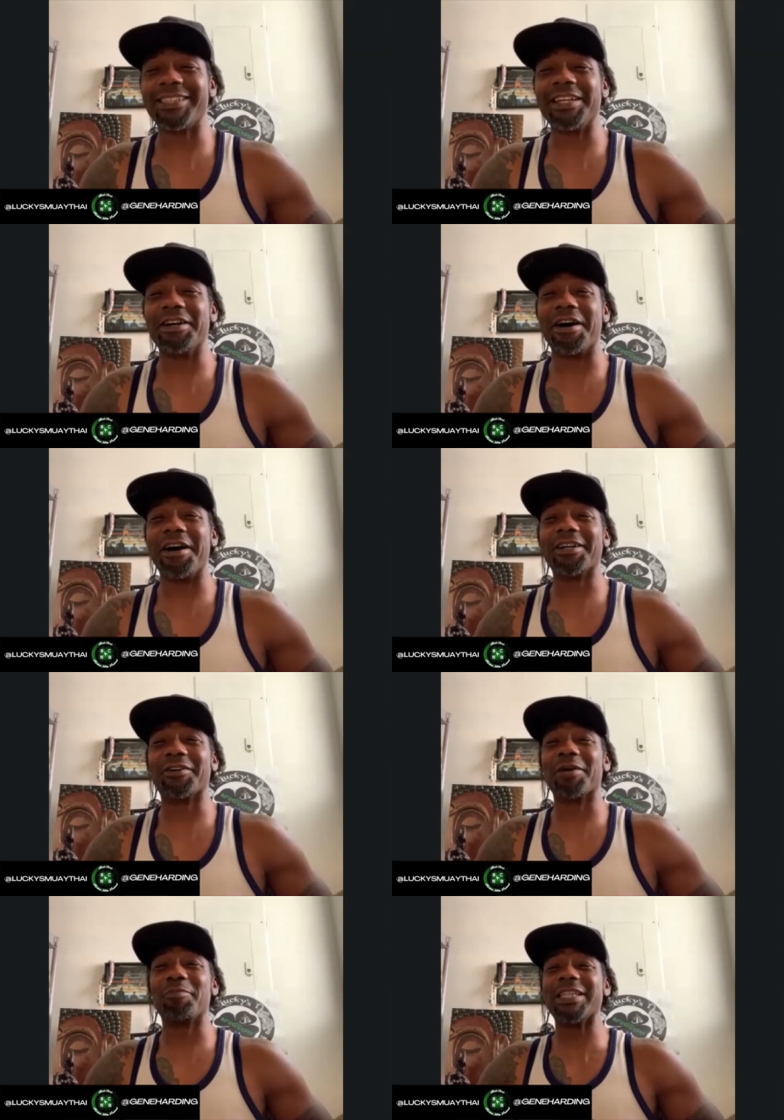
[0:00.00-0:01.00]
Gene Harding,
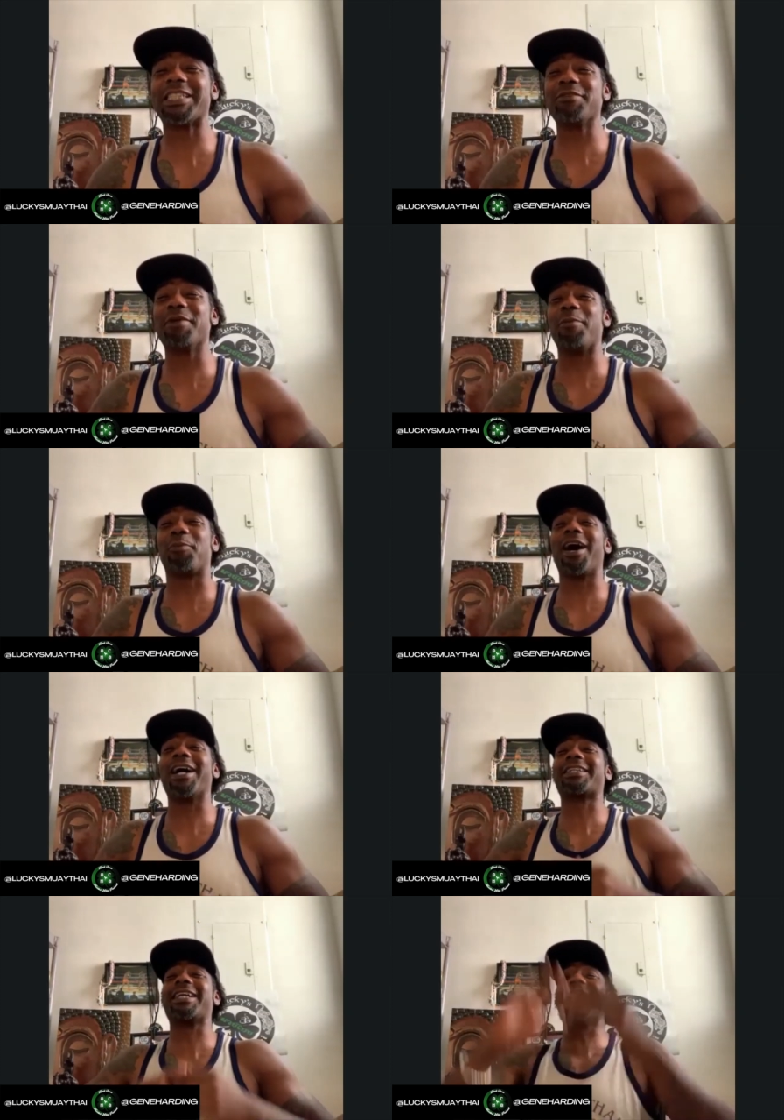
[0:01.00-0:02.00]
on the BCMA
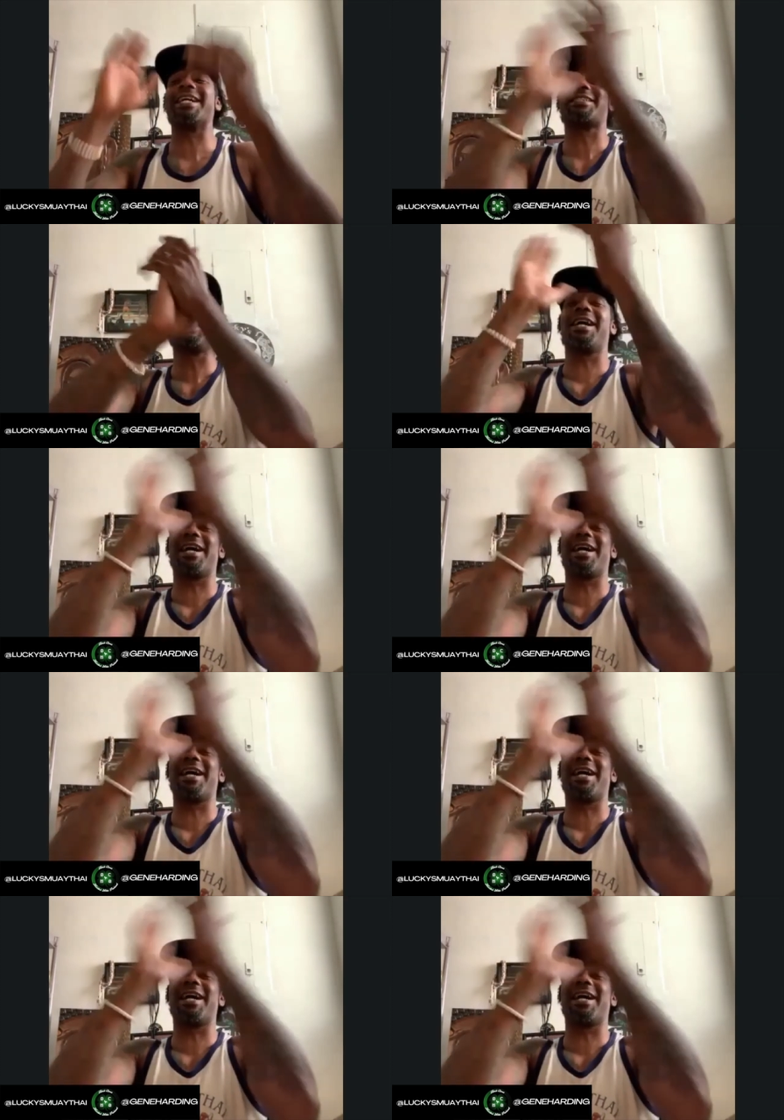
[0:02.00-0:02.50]
podcast.